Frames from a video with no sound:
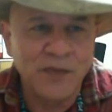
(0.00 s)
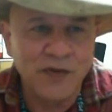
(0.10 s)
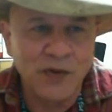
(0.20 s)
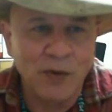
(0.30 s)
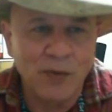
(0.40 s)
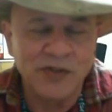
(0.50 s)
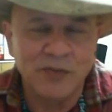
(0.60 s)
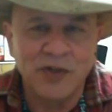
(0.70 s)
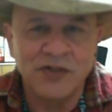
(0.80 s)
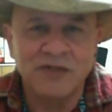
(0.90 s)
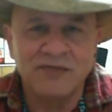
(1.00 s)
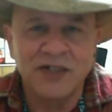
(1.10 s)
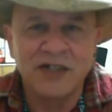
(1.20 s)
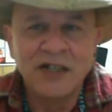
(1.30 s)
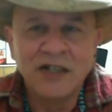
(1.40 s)
So it wasn't much of
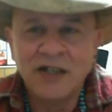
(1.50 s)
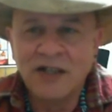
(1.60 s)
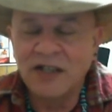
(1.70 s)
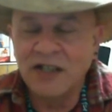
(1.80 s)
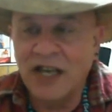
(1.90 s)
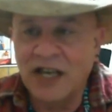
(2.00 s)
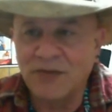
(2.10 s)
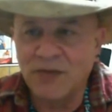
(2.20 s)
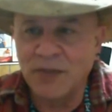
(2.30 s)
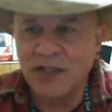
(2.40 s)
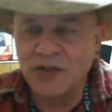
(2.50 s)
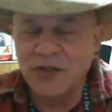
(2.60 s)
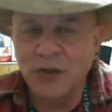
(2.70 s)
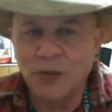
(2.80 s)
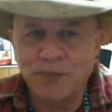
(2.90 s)
a, an act for me to do.